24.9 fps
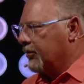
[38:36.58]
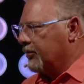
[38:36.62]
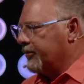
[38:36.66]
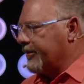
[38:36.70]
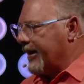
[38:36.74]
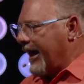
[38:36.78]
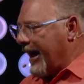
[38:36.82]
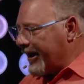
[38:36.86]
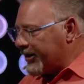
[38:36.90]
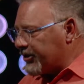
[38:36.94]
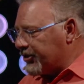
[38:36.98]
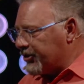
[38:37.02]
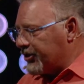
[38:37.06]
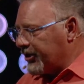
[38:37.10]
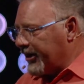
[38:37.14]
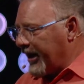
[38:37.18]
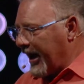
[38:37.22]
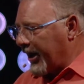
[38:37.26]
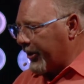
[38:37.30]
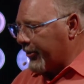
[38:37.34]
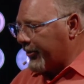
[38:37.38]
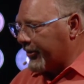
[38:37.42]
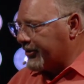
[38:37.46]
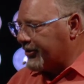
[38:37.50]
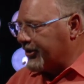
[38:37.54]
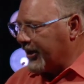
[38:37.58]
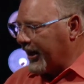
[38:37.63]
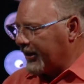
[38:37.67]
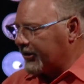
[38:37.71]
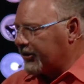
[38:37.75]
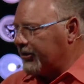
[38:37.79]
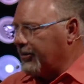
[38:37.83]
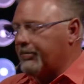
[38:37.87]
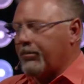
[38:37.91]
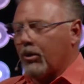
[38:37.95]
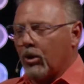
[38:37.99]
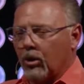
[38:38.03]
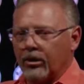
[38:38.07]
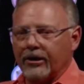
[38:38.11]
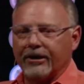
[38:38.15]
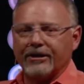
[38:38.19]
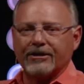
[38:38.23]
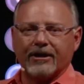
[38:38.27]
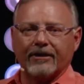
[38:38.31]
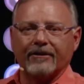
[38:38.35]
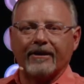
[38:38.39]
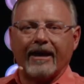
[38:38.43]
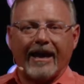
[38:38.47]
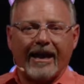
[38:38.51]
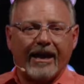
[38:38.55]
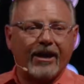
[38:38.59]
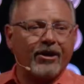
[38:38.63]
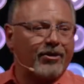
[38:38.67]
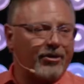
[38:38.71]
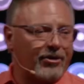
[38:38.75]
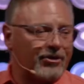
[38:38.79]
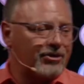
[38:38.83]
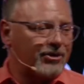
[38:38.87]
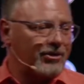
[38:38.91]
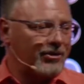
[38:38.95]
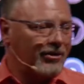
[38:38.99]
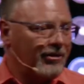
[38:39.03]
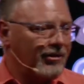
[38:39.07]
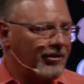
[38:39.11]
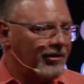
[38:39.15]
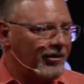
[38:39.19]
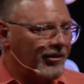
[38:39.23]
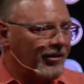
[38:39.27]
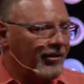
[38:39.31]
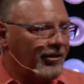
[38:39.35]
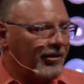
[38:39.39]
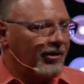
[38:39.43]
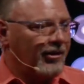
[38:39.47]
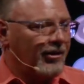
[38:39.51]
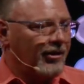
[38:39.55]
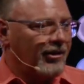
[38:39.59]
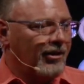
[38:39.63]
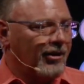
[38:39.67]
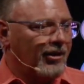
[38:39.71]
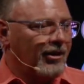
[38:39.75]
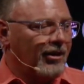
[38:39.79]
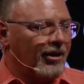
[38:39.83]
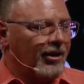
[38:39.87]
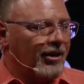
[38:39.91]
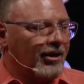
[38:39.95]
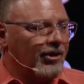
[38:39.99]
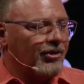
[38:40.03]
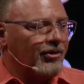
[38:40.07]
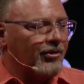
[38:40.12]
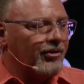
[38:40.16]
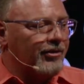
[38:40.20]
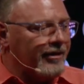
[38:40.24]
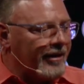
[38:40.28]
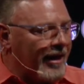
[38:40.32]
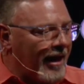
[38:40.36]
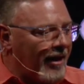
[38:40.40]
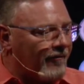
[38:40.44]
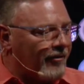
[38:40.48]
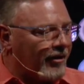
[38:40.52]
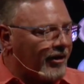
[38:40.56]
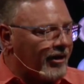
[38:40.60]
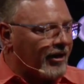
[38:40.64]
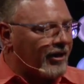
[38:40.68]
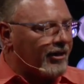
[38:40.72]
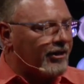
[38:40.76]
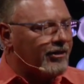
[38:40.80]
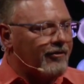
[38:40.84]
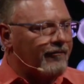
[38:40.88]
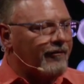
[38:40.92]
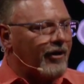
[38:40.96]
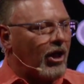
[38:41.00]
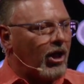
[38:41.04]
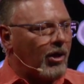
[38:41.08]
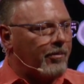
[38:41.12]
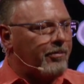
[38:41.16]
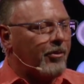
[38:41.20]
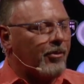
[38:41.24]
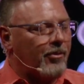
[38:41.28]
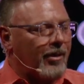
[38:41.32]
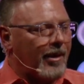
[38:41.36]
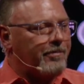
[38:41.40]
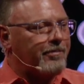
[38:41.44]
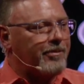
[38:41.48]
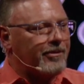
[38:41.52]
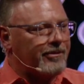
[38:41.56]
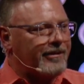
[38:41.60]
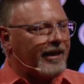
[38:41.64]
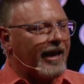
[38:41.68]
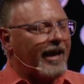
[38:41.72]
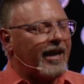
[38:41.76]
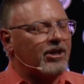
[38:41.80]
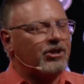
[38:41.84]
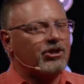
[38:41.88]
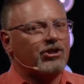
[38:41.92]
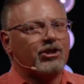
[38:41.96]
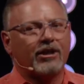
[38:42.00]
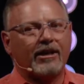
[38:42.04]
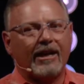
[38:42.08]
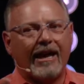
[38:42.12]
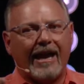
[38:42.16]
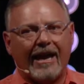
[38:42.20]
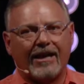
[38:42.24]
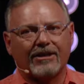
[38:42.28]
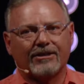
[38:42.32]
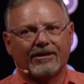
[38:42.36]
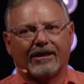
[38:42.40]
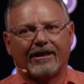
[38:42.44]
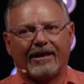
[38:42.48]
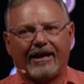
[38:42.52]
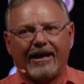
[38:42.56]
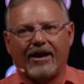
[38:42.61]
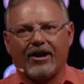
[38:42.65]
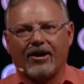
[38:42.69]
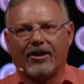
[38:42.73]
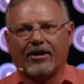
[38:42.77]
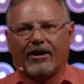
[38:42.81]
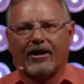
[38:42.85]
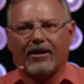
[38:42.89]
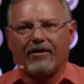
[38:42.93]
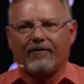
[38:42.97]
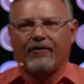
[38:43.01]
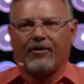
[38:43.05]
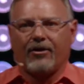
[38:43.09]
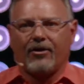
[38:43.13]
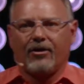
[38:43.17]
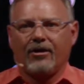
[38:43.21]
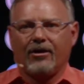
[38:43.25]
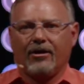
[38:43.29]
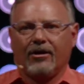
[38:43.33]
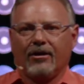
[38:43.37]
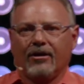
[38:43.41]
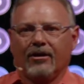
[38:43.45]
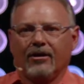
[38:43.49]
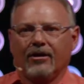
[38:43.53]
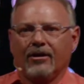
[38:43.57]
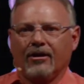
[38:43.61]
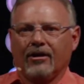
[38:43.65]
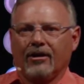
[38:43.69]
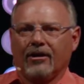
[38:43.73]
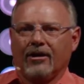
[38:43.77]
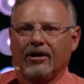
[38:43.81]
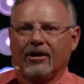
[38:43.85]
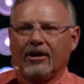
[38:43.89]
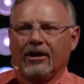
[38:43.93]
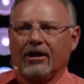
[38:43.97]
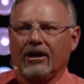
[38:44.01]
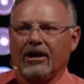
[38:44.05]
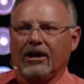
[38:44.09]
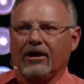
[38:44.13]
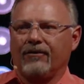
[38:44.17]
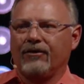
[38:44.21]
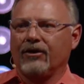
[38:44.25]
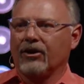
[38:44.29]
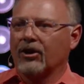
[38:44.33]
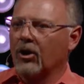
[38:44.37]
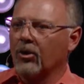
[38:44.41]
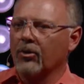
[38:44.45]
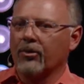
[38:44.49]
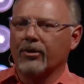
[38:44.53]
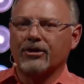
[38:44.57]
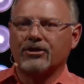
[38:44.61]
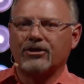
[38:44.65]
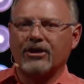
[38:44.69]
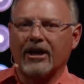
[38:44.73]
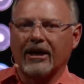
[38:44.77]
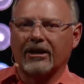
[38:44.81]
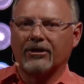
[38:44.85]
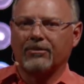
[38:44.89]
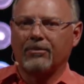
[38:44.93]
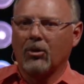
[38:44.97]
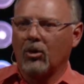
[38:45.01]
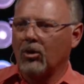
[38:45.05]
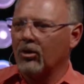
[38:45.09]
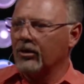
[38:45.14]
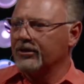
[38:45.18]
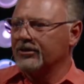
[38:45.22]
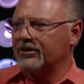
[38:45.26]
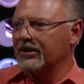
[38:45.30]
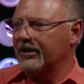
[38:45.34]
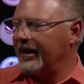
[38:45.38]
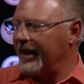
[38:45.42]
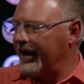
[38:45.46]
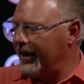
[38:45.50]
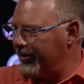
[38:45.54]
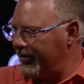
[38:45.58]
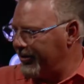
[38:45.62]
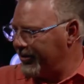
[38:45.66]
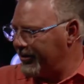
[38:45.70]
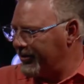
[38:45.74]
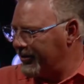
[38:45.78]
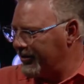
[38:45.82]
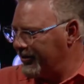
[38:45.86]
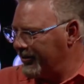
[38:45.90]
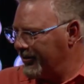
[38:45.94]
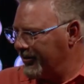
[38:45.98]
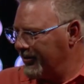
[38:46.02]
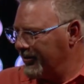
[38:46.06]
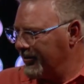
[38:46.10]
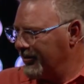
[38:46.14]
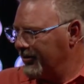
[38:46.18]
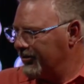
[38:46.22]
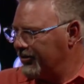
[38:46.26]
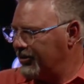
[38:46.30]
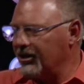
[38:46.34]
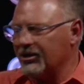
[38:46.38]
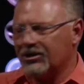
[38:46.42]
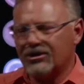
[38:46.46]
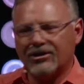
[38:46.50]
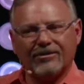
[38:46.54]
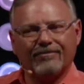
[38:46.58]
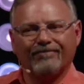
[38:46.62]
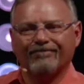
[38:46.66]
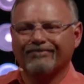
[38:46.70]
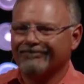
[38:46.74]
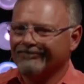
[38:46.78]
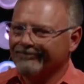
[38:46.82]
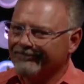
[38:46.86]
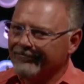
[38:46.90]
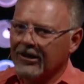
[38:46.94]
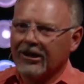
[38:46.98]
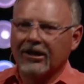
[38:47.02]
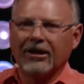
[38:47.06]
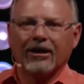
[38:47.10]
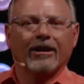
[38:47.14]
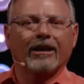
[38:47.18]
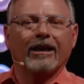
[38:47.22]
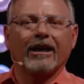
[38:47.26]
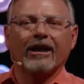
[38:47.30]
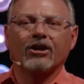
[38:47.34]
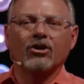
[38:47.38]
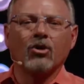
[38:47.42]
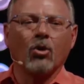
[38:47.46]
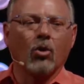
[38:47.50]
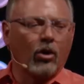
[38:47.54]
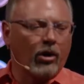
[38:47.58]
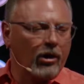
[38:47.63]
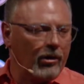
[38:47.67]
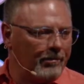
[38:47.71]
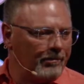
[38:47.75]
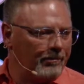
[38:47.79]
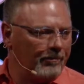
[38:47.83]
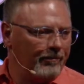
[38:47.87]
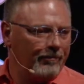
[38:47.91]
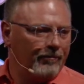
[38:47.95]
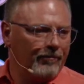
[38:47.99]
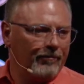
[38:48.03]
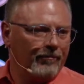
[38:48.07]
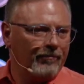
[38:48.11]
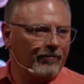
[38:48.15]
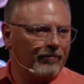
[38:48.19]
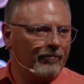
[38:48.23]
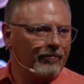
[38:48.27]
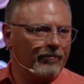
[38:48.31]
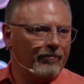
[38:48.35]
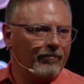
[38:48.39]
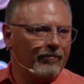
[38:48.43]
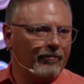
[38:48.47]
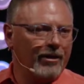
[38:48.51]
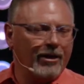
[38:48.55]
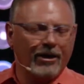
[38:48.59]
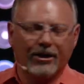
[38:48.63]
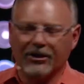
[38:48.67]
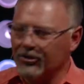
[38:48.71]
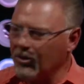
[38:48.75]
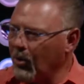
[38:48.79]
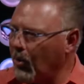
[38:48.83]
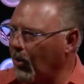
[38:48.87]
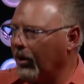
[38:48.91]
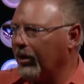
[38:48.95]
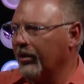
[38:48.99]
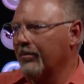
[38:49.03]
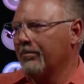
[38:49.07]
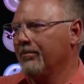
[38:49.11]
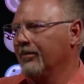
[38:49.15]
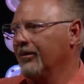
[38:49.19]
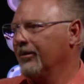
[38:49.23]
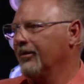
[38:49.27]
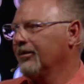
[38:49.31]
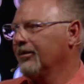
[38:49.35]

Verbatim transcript: Next, you got to reject the bullies and the haters. You're never going to develop a reputation as a caregiver if you don't reject bullies and haters. Just ignore them. Ignore them.